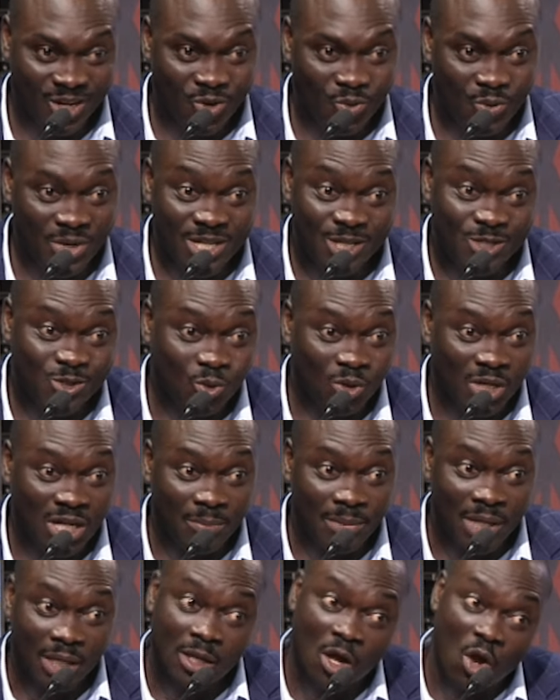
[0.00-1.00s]
We just told
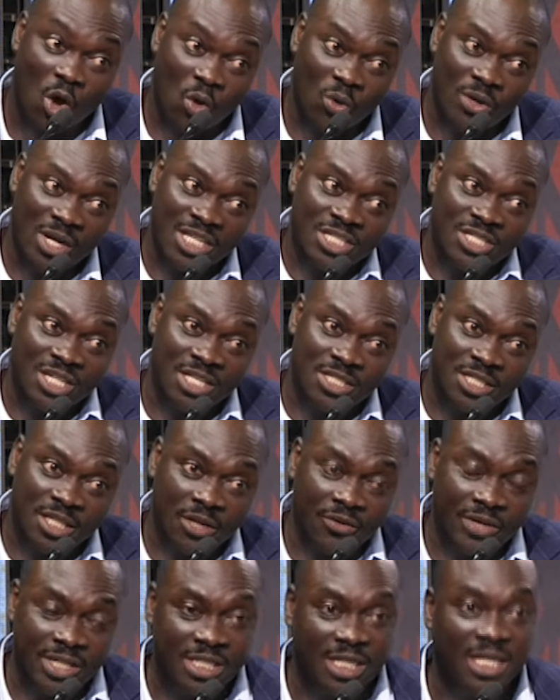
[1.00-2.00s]
them that, oh, national
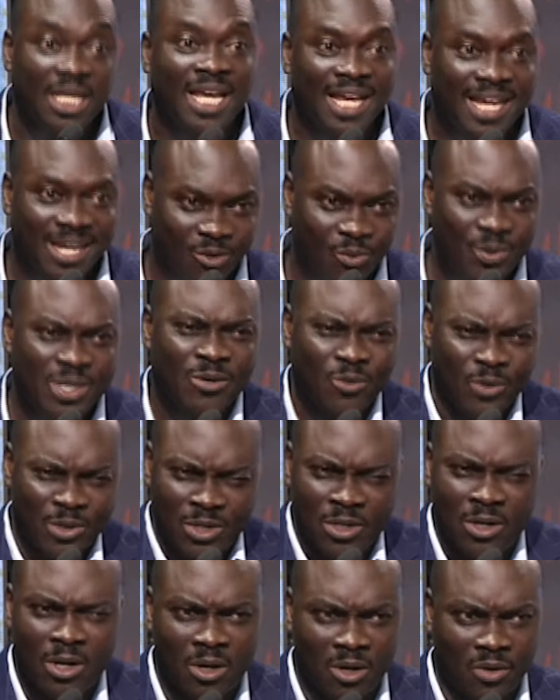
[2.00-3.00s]
security, we,
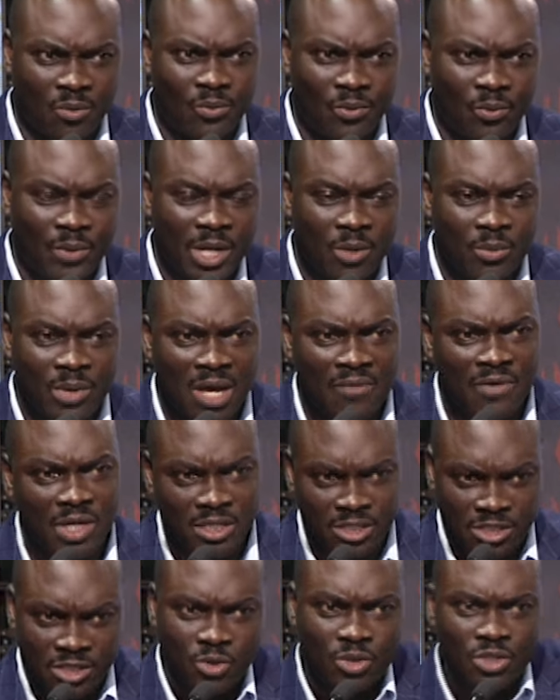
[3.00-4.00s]
we, we, we have an
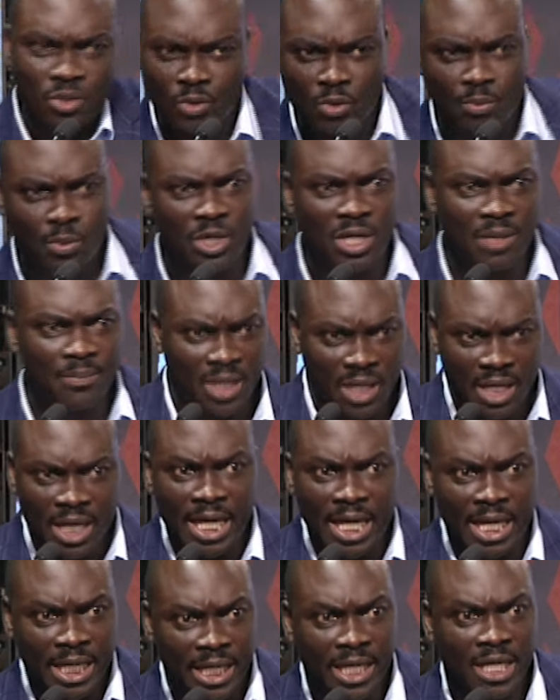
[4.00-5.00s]
institution, we put them there,
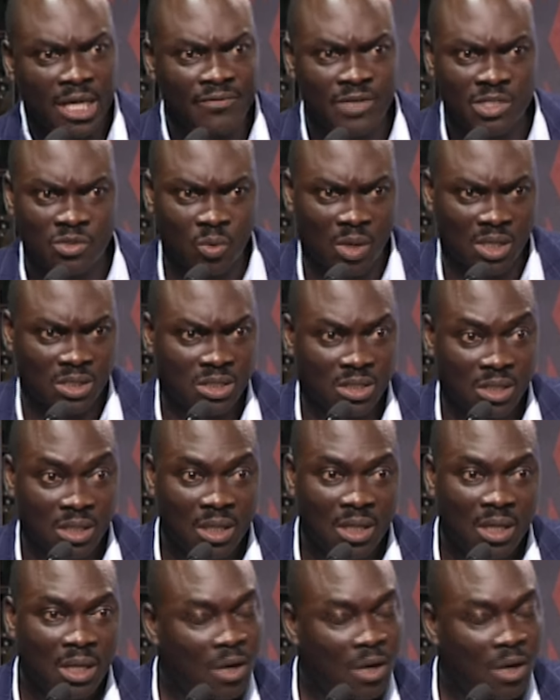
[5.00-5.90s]
and they gave it to us.